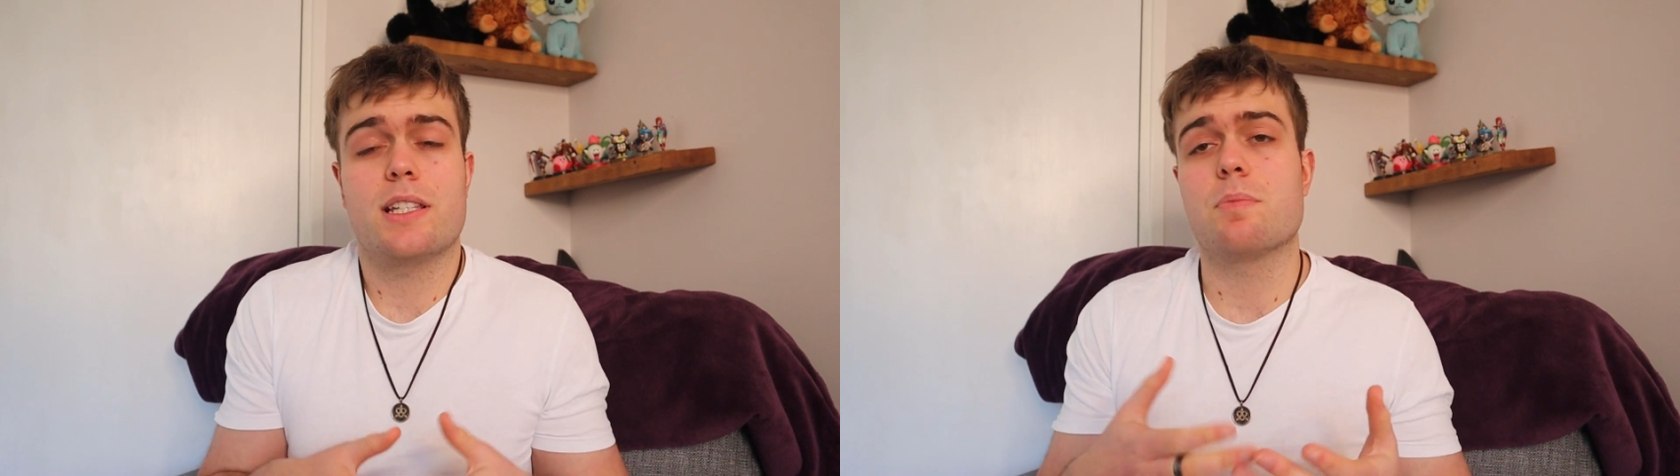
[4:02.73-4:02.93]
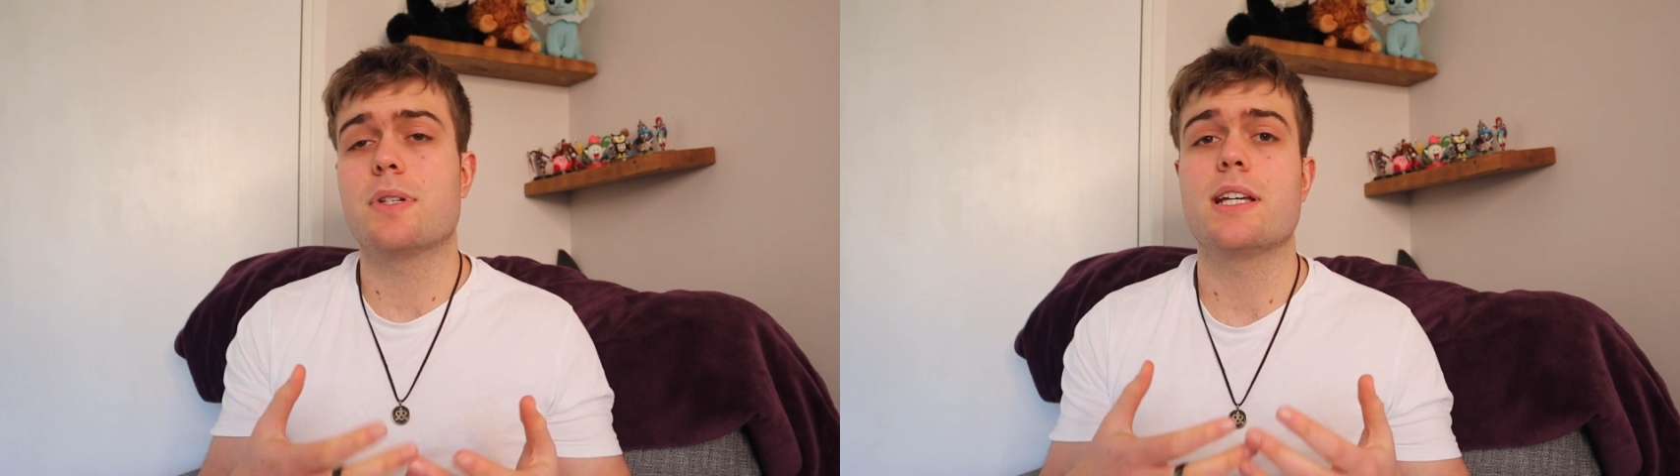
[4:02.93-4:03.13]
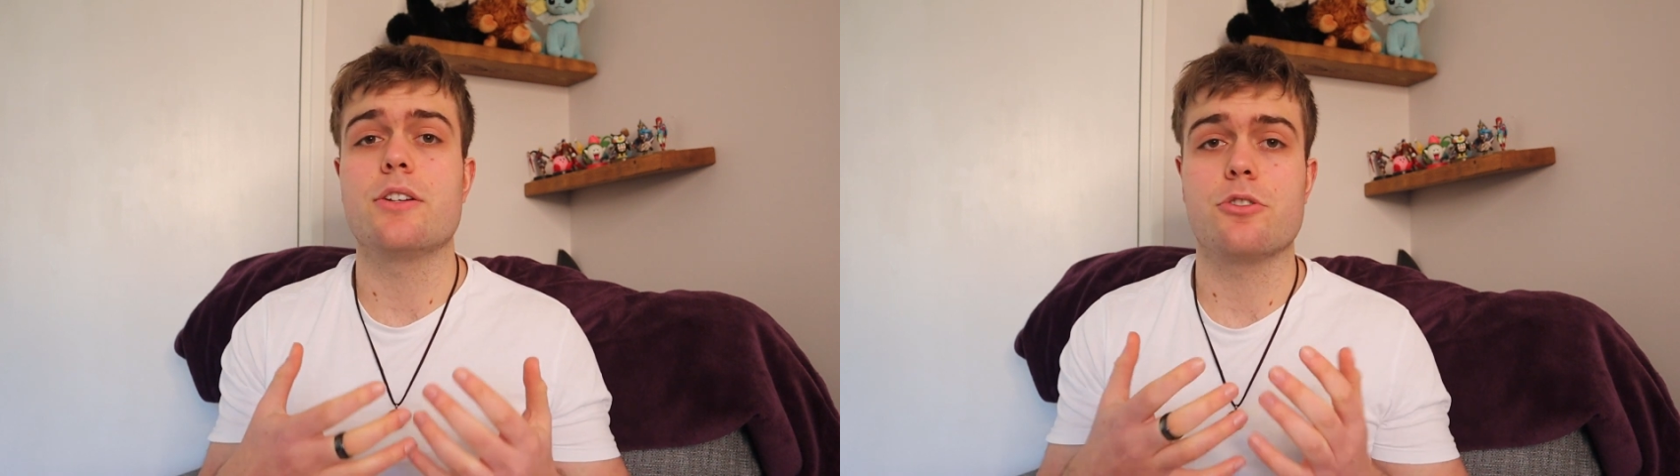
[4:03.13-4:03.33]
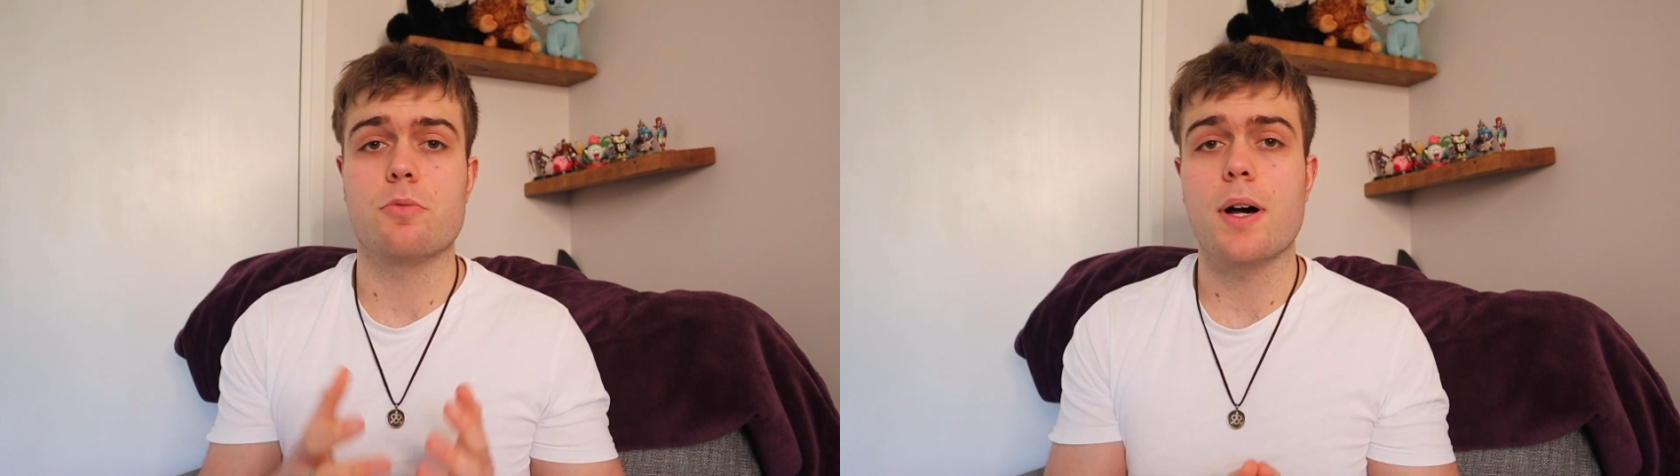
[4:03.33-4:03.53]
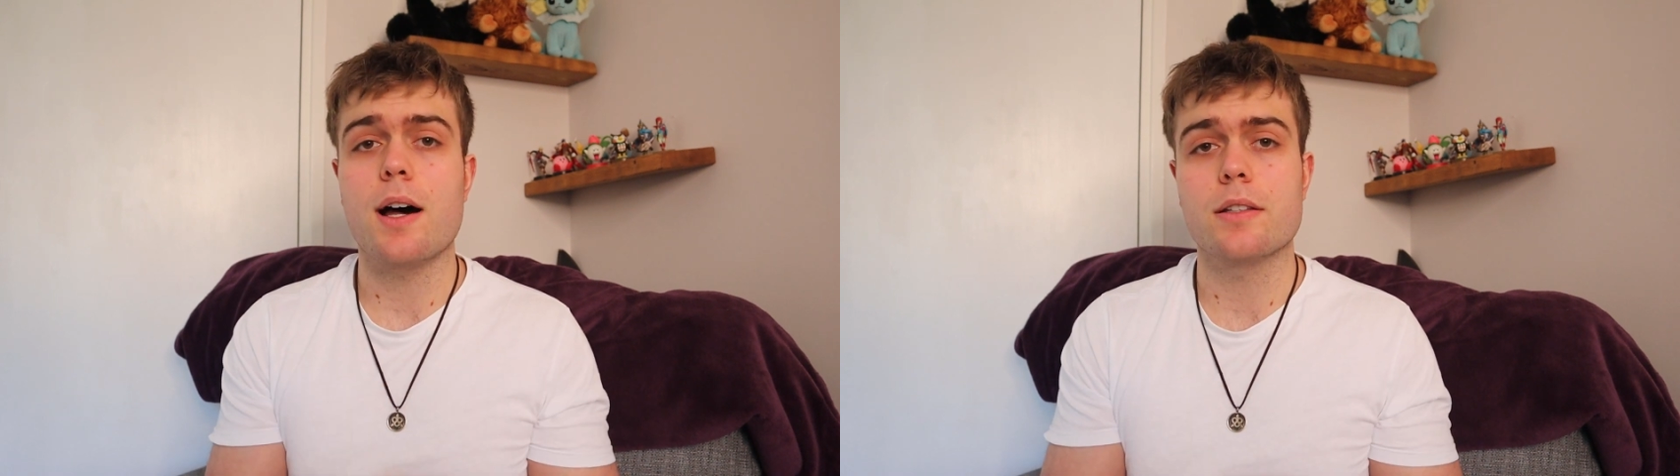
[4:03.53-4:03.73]
to
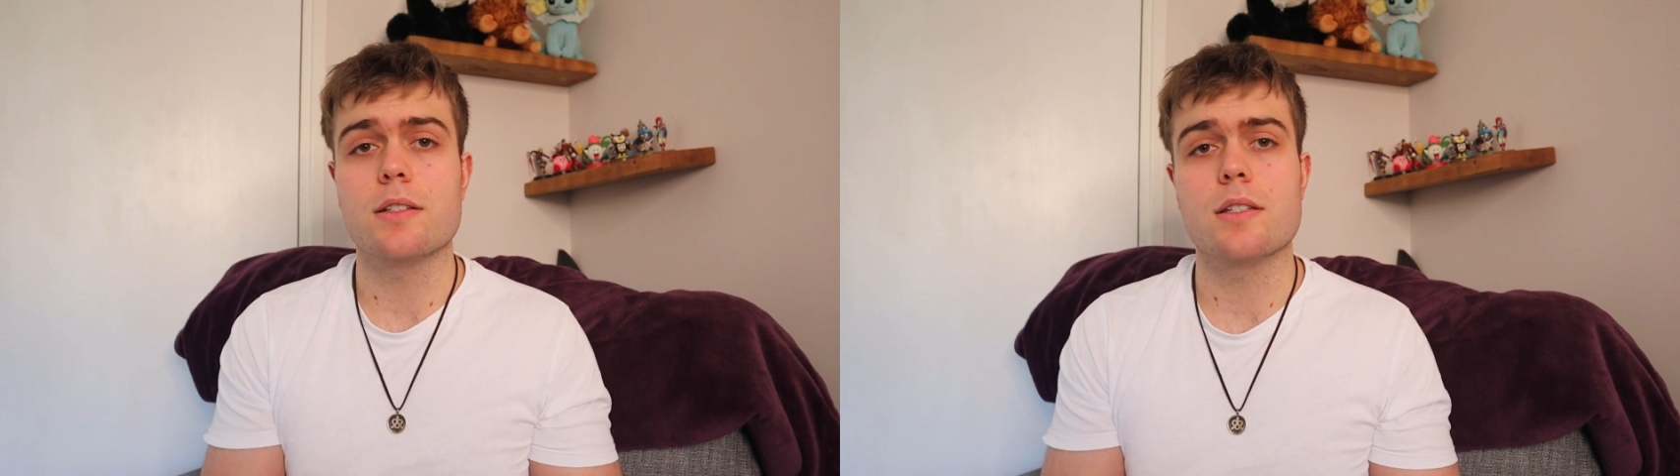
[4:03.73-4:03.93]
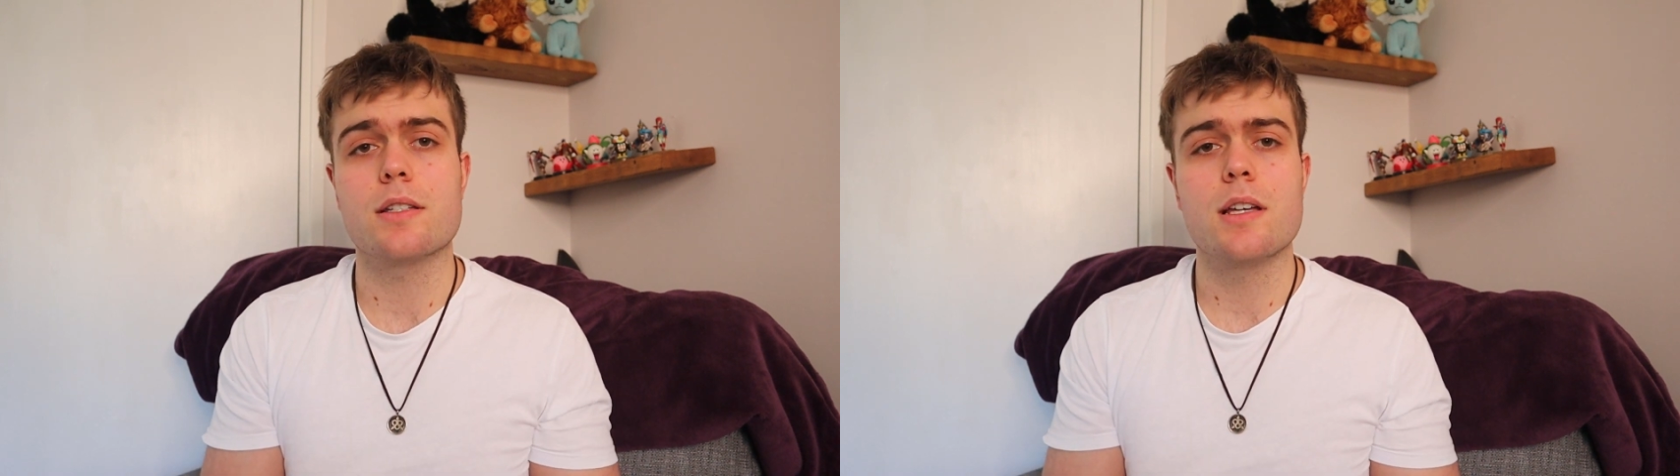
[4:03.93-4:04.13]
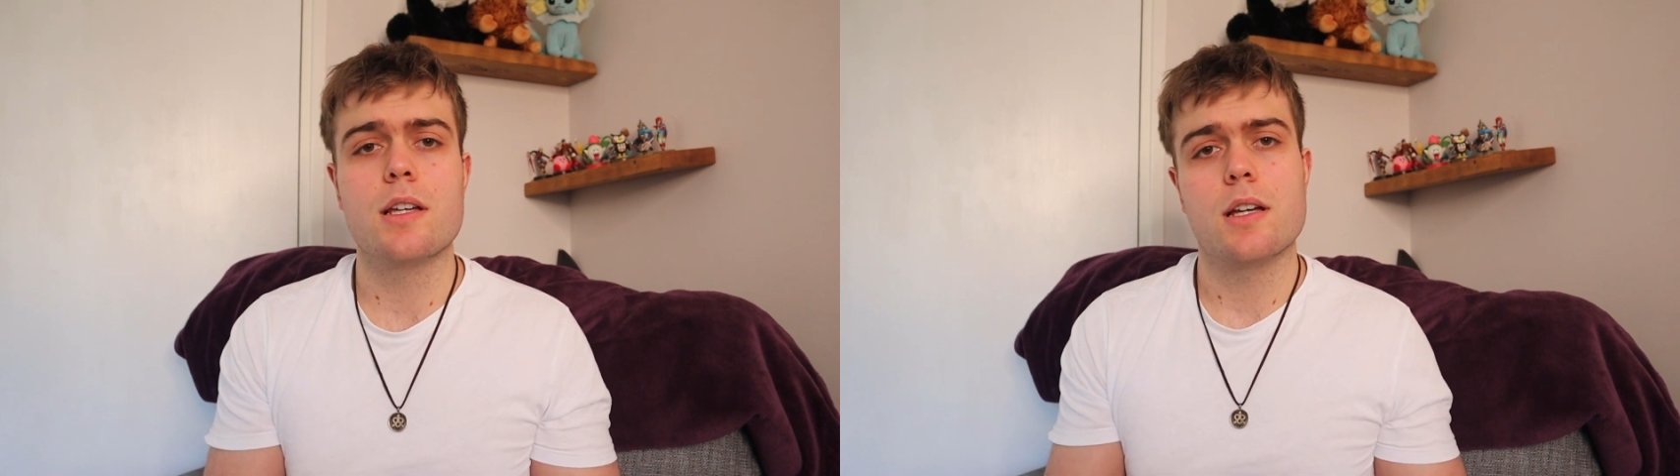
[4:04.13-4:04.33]
potential partners,